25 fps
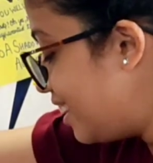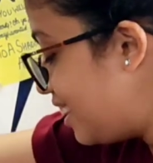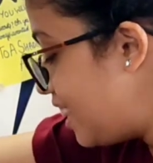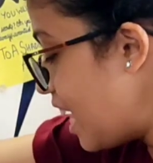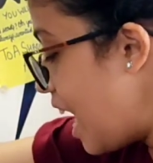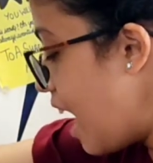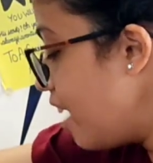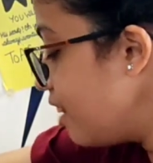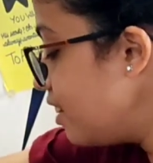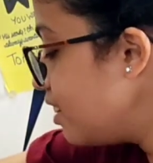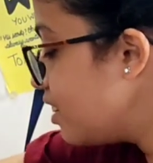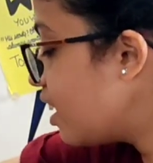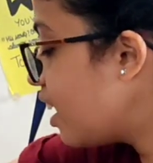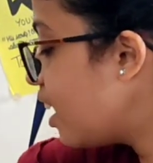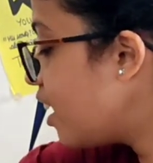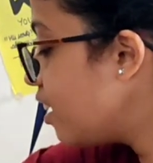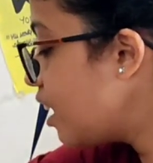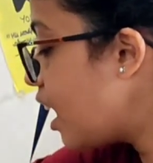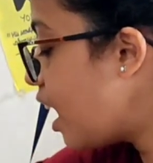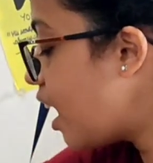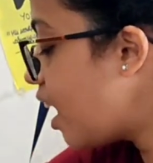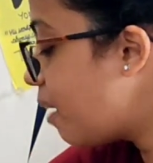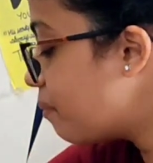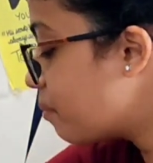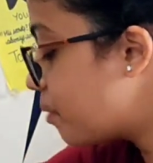Then
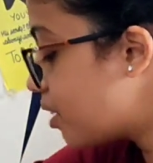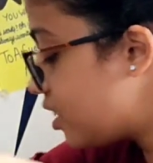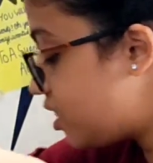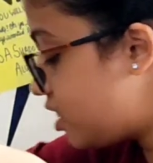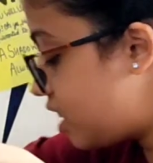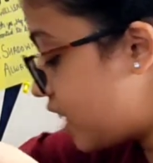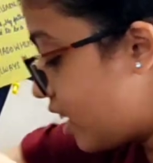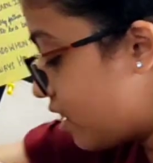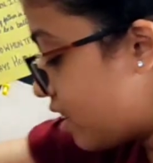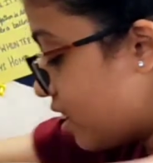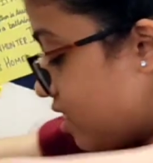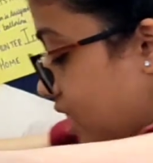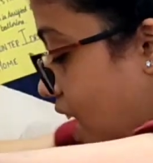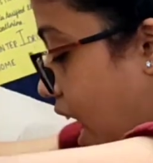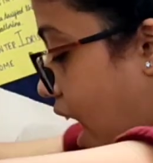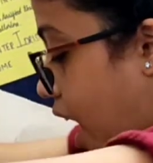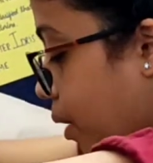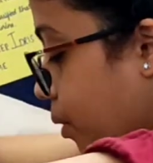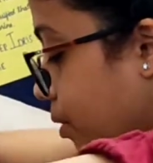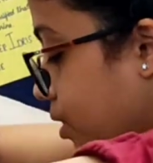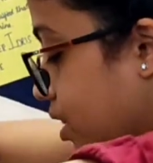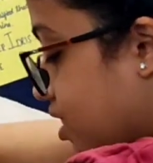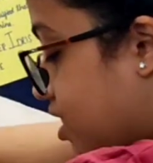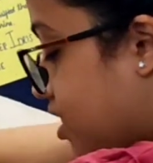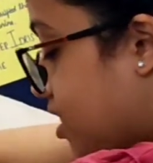I'm gonna take this
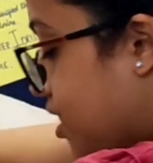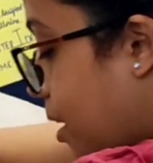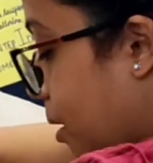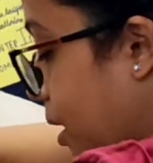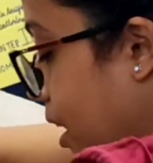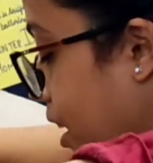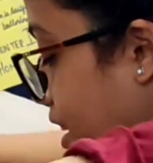out. It's a